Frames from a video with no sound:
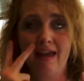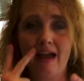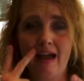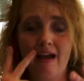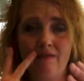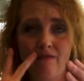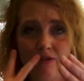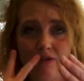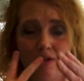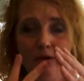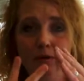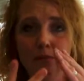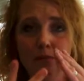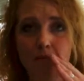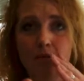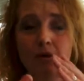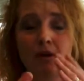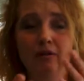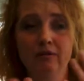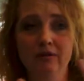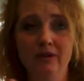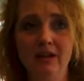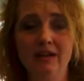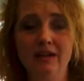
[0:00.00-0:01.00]
have the
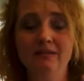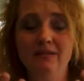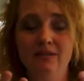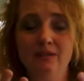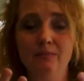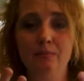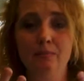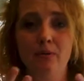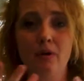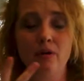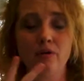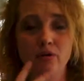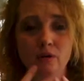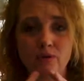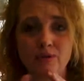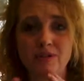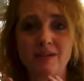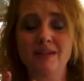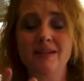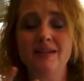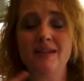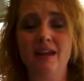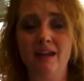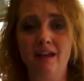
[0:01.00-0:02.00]

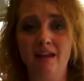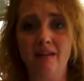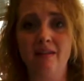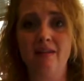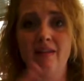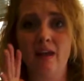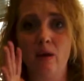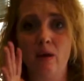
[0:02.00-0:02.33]
prognosis that